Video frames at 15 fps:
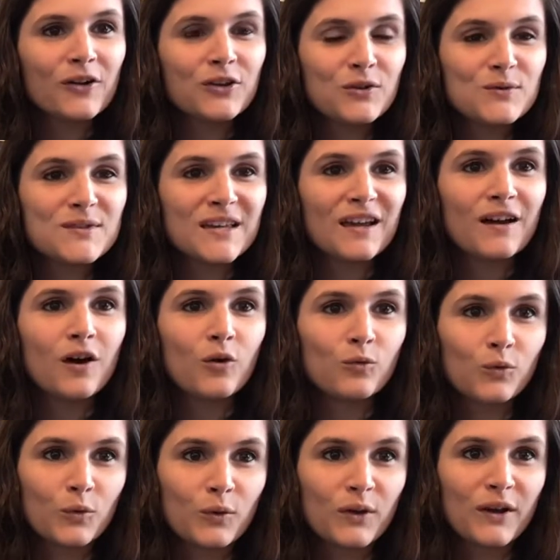using a
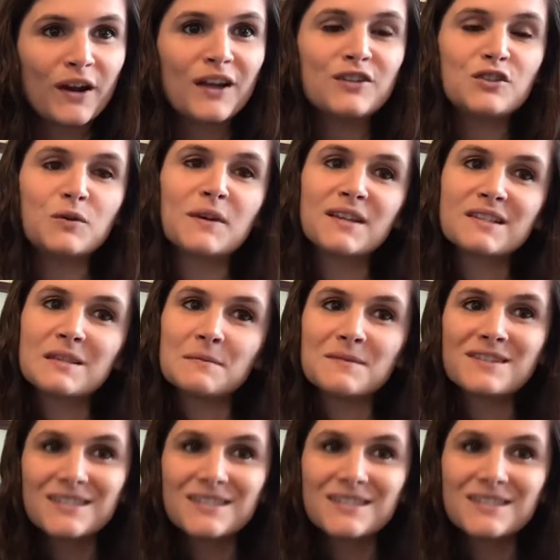ruler and doing some